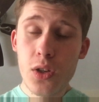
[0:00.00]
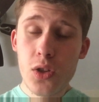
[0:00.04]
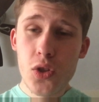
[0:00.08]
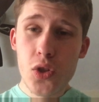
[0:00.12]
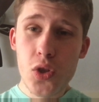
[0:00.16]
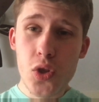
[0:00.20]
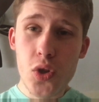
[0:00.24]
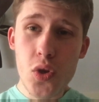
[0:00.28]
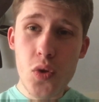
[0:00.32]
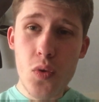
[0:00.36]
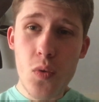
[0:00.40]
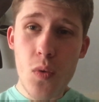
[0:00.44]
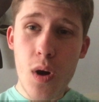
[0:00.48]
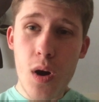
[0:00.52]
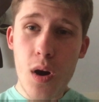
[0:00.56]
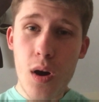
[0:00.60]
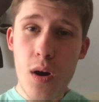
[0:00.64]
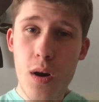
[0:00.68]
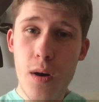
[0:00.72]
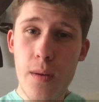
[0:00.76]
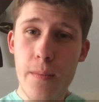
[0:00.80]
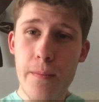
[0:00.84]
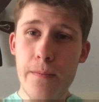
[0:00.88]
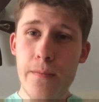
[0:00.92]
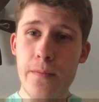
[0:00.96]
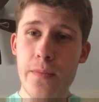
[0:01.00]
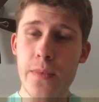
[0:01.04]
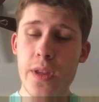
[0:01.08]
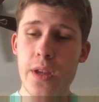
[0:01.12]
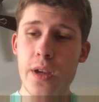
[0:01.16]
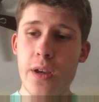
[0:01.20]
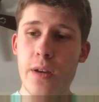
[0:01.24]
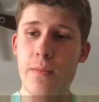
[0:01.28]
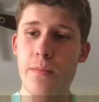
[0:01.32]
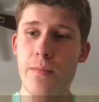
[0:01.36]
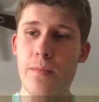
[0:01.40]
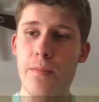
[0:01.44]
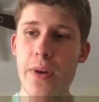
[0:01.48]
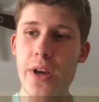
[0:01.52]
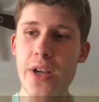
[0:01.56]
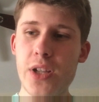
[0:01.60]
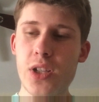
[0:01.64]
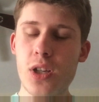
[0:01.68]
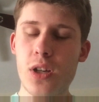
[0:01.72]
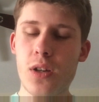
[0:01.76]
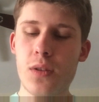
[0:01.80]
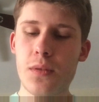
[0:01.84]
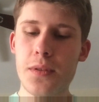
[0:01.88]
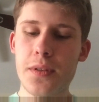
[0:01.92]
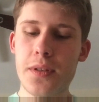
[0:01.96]
to
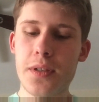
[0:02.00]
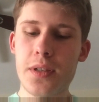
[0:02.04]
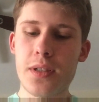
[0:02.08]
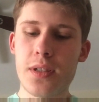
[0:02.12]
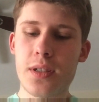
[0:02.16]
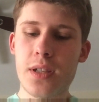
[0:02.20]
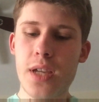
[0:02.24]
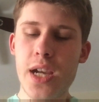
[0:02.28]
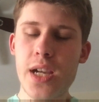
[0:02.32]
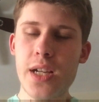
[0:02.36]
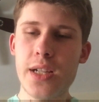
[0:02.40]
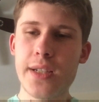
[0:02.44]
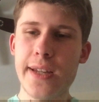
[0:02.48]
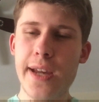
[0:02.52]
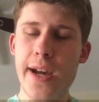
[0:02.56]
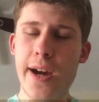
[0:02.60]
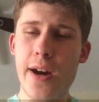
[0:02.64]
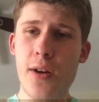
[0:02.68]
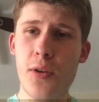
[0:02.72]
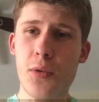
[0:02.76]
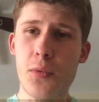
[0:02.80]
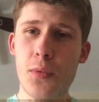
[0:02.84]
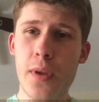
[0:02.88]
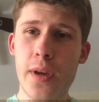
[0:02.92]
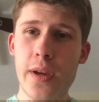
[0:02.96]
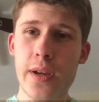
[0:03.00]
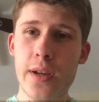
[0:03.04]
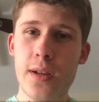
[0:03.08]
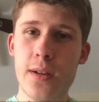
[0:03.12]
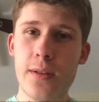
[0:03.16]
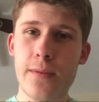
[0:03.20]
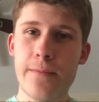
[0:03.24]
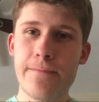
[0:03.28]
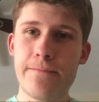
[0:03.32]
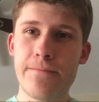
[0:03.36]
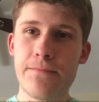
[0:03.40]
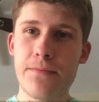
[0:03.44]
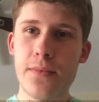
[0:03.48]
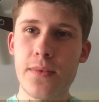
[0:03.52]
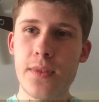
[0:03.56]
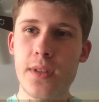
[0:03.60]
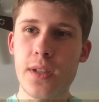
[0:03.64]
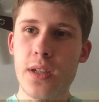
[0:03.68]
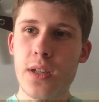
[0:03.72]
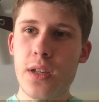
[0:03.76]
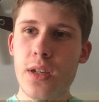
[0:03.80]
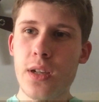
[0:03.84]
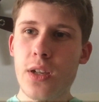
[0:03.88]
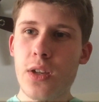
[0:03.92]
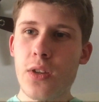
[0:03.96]
basically take down like
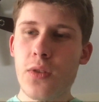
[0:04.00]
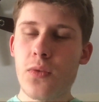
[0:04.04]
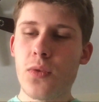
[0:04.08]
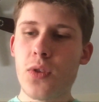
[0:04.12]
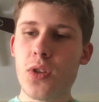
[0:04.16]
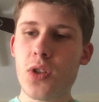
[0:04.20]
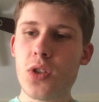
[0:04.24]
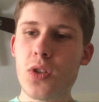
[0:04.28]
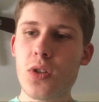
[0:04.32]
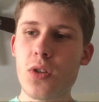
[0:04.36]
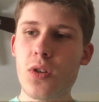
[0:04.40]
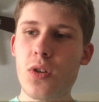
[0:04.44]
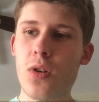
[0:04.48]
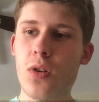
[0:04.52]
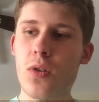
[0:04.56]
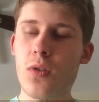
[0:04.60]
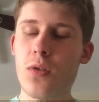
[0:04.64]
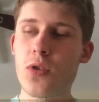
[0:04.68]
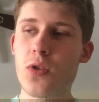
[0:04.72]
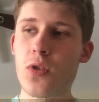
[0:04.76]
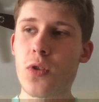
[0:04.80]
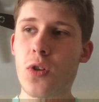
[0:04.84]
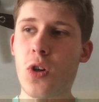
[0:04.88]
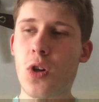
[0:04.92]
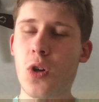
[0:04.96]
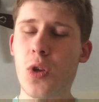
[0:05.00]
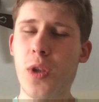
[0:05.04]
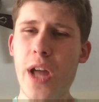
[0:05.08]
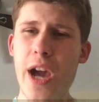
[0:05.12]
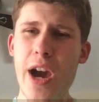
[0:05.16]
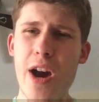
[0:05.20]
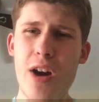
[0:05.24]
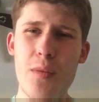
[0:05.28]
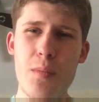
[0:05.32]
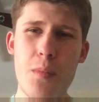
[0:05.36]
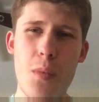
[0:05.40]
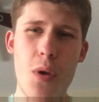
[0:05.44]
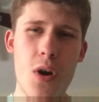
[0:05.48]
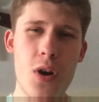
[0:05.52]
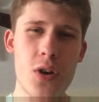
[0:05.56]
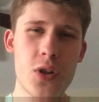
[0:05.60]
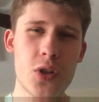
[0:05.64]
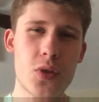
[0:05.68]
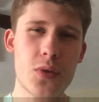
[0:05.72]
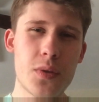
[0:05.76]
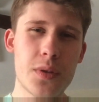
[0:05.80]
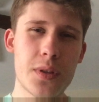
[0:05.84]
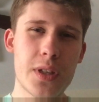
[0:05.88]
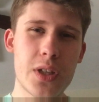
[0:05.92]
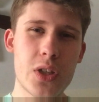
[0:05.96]
this cloud
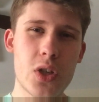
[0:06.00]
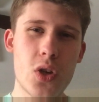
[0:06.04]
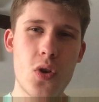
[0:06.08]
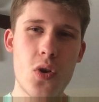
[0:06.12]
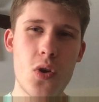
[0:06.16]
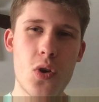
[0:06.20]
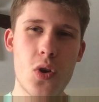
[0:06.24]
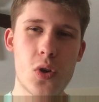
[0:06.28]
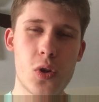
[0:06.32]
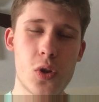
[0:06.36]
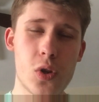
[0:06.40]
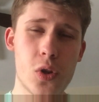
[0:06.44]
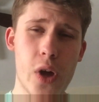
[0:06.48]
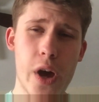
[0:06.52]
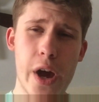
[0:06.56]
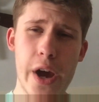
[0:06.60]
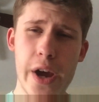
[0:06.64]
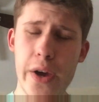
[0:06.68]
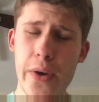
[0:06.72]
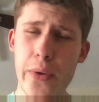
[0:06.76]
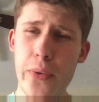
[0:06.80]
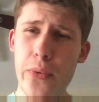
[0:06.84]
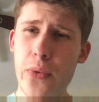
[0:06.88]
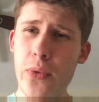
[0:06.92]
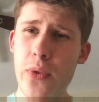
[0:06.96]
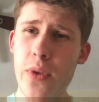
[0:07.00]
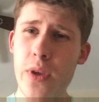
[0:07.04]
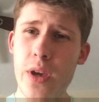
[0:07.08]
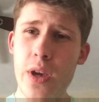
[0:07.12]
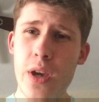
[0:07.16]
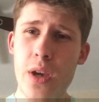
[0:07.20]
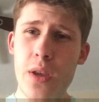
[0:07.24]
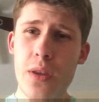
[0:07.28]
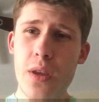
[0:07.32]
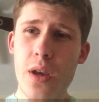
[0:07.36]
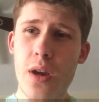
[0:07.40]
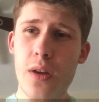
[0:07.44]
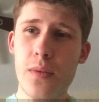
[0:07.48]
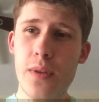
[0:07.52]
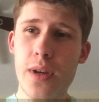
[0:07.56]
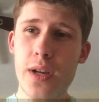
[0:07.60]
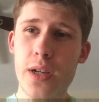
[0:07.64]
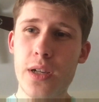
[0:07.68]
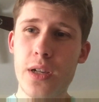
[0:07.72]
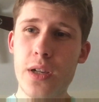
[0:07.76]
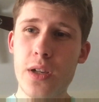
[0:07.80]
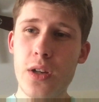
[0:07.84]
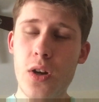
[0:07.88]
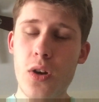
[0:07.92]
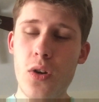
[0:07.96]
monster that they call Goliath, that
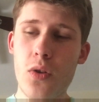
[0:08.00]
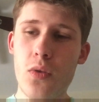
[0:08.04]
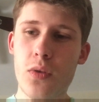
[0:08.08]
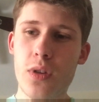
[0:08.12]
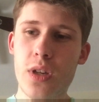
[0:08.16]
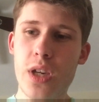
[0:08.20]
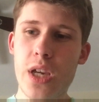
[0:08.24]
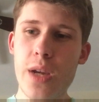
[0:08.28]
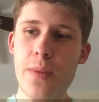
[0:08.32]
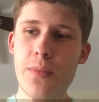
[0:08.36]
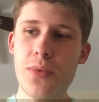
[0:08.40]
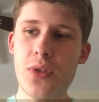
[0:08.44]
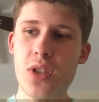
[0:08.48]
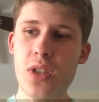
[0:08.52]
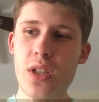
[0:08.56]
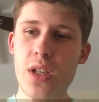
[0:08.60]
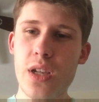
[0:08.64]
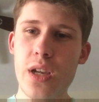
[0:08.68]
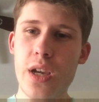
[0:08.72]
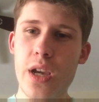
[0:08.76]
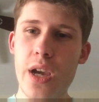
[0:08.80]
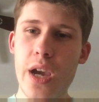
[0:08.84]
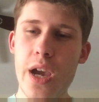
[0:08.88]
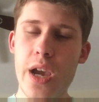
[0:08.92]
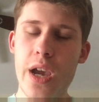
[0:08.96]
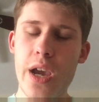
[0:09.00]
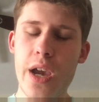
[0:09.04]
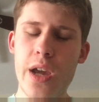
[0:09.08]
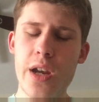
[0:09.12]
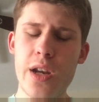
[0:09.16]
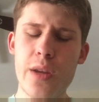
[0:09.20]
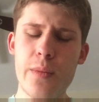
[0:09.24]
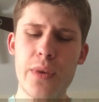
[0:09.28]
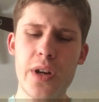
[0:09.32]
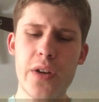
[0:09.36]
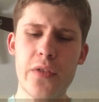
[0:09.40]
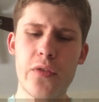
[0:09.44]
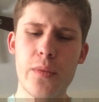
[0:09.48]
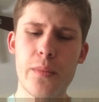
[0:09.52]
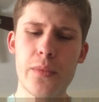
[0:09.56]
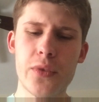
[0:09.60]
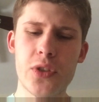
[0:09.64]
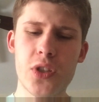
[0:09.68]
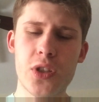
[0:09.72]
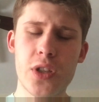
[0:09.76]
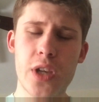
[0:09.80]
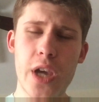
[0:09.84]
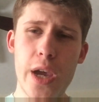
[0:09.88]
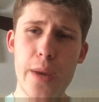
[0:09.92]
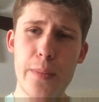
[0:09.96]
keeps anybody from
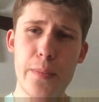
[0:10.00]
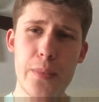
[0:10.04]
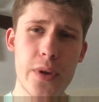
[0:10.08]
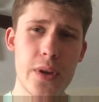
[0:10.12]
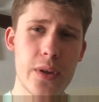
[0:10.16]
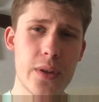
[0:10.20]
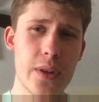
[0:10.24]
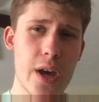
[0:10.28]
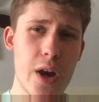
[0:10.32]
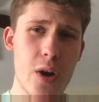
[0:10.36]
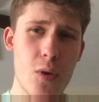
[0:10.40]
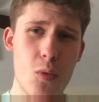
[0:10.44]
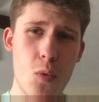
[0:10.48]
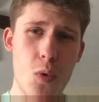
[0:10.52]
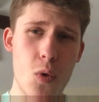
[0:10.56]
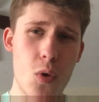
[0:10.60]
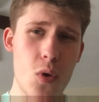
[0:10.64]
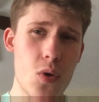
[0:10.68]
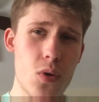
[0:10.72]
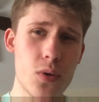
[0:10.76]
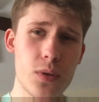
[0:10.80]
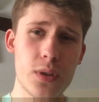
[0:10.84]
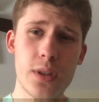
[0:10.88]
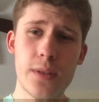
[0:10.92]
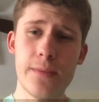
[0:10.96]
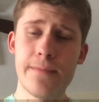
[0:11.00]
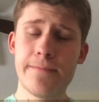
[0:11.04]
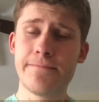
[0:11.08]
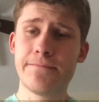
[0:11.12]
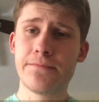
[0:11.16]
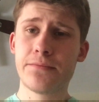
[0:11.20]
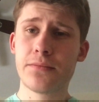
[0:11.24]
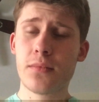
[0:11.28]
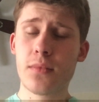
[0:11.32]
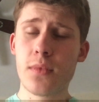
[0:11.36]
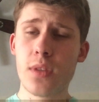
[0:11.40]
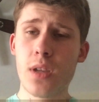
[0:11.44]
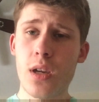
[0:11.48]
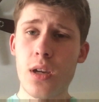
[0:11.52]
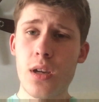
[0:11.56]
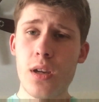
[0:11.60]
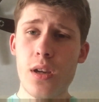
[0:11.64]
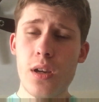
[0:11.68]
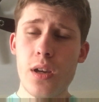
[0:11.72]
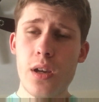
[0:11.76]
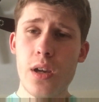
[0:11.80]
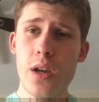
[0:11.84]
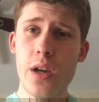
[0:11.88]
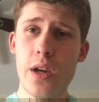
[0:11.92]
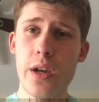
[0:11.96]
escaping that world,
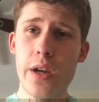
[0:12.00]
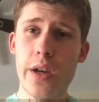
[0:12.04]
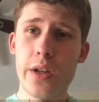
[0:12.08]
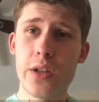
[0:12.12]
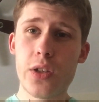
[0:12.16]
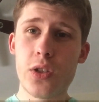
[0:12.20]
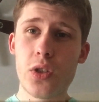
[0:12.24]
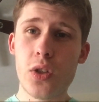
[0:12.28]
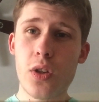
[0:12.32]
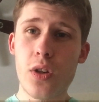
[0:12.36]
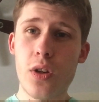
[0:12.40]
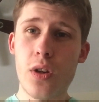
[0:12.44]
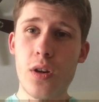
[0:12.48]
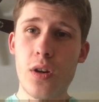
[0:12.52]
and